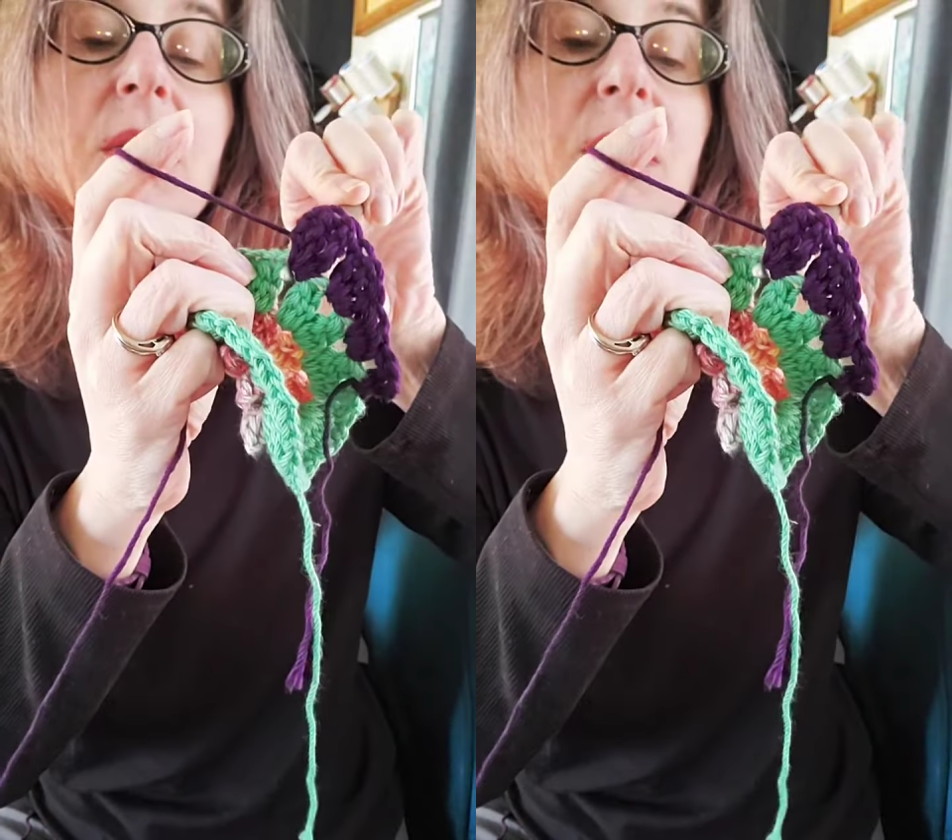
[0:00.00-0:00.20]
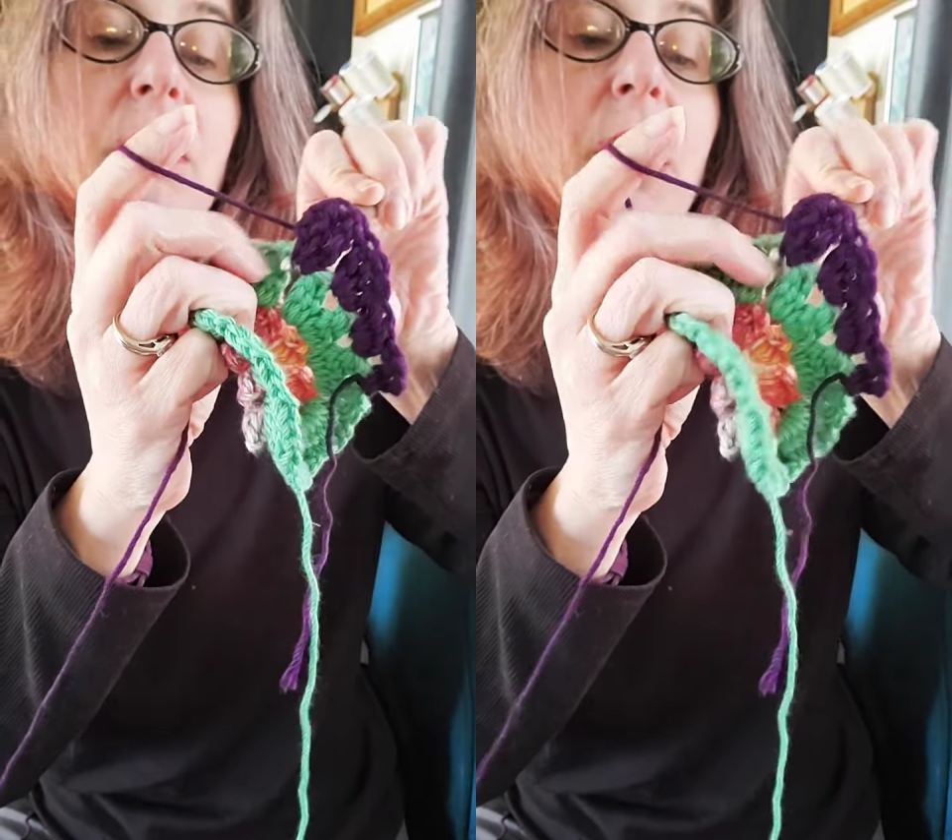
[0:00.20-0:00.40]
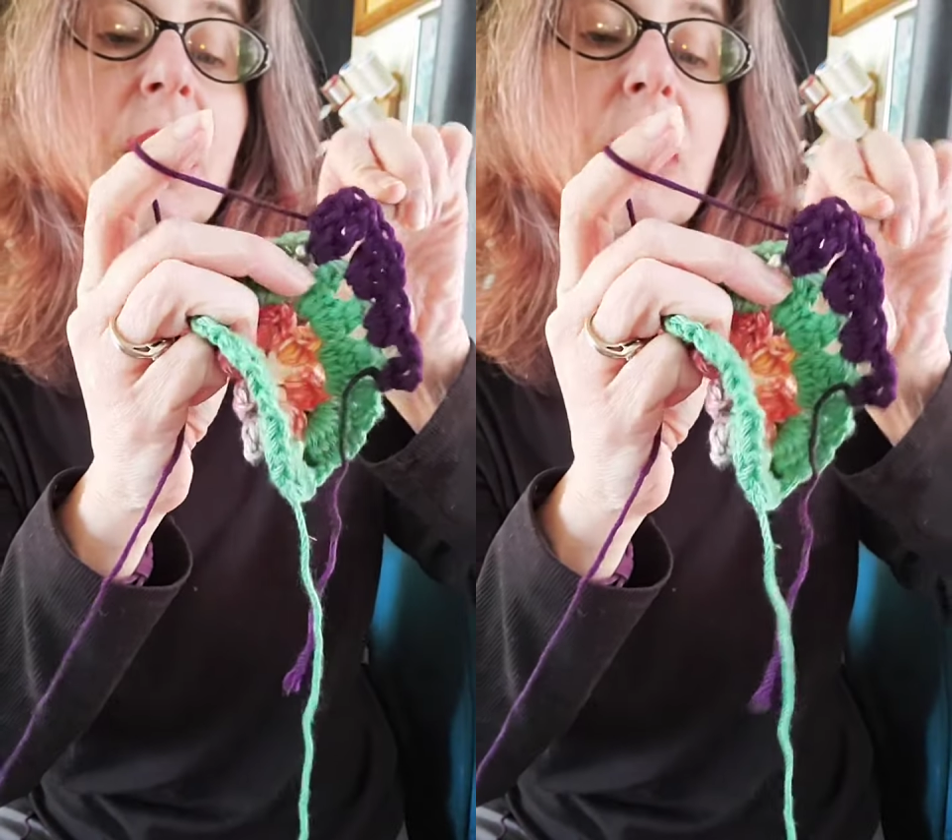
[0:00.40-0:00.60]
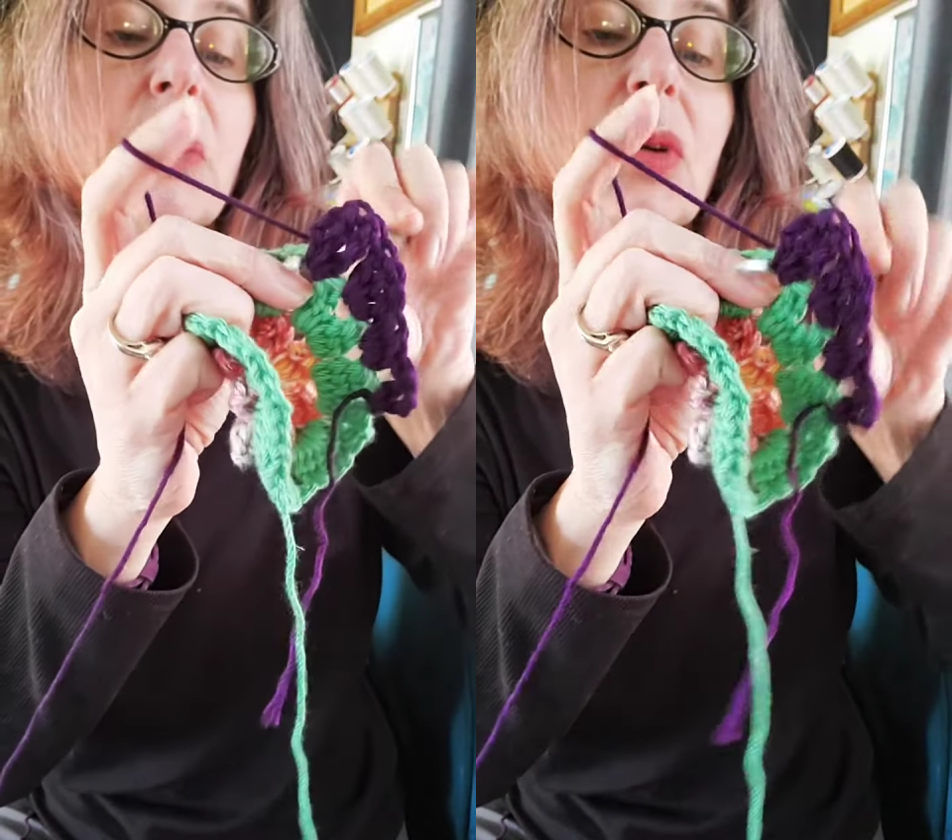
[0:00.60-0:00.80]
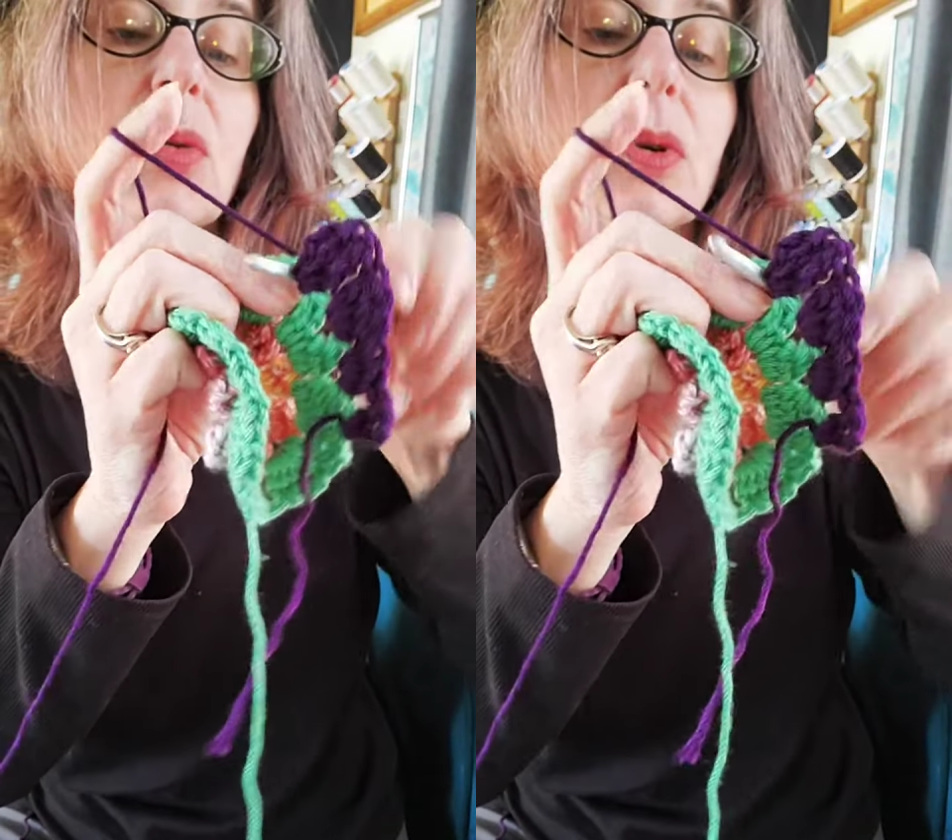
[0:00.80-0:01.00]
because I'm making
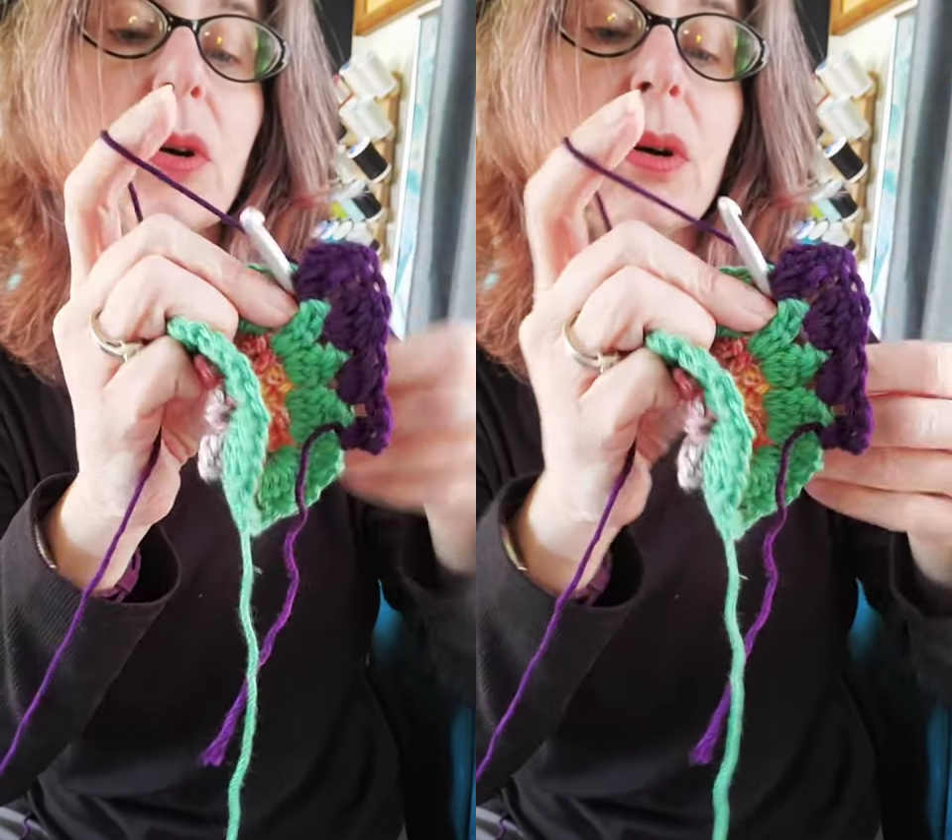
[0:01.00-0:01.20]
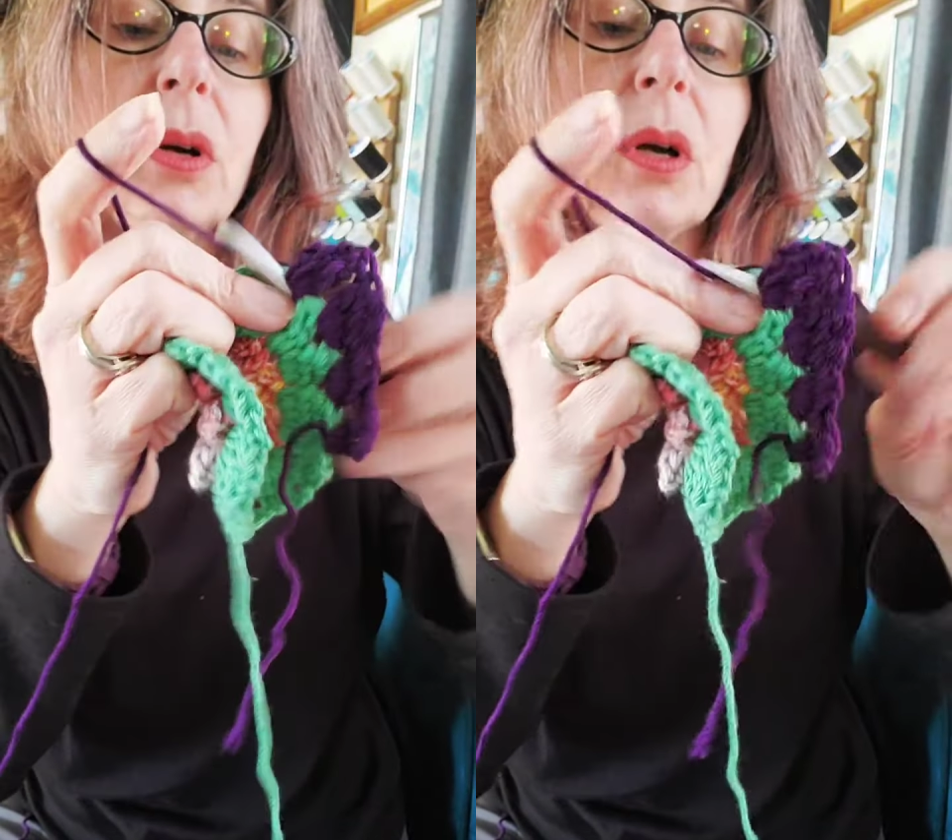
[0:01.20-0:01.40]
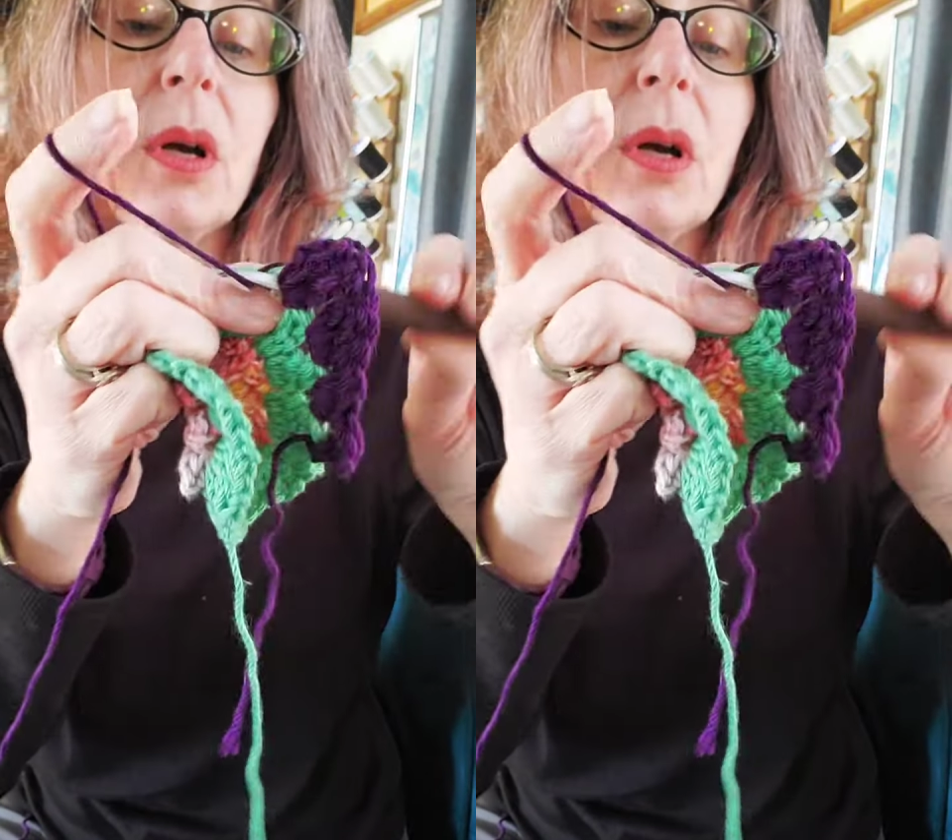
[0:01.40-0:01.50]
my corner.